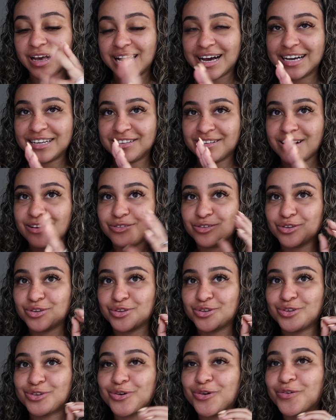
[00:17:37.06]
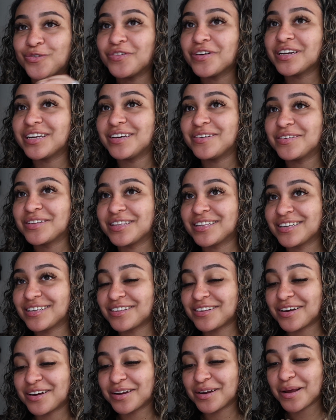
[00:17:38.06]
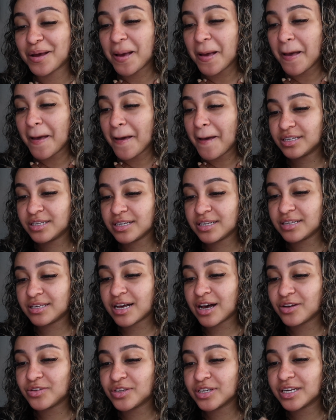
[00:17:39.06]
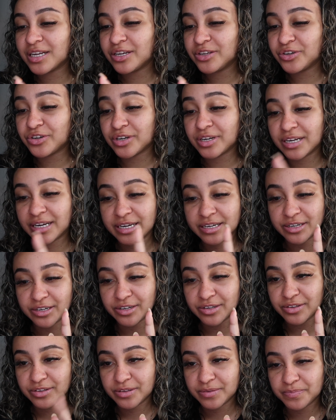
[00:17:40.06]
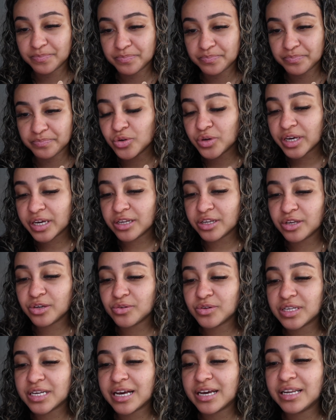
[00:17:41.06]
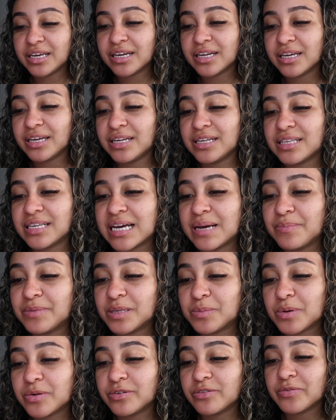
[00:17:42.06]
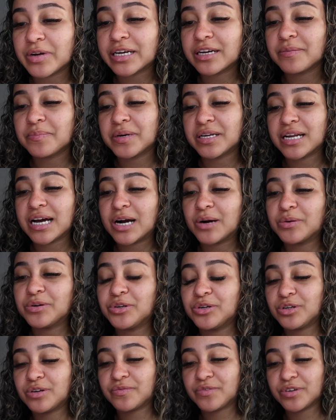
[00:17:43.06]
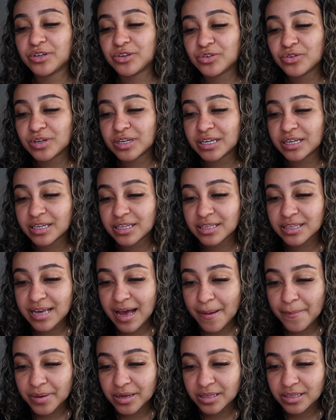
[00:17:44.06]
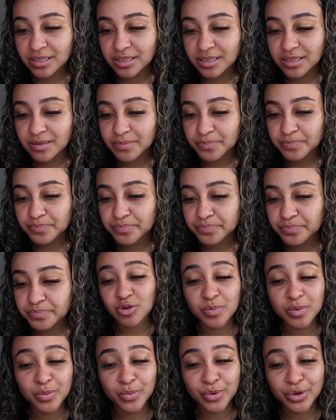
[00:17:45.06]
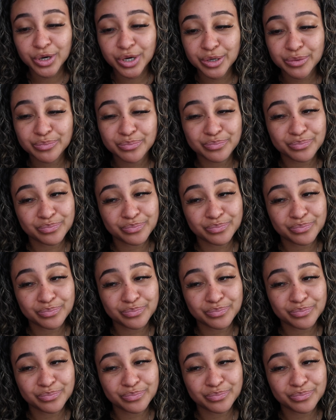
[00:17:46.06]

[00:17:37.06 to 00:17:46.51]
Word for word: I sound so funny with this on. This says how to clean your liners. You can use any cleaning tablets, but we recommend our universal cleaning tablets. Soap and water.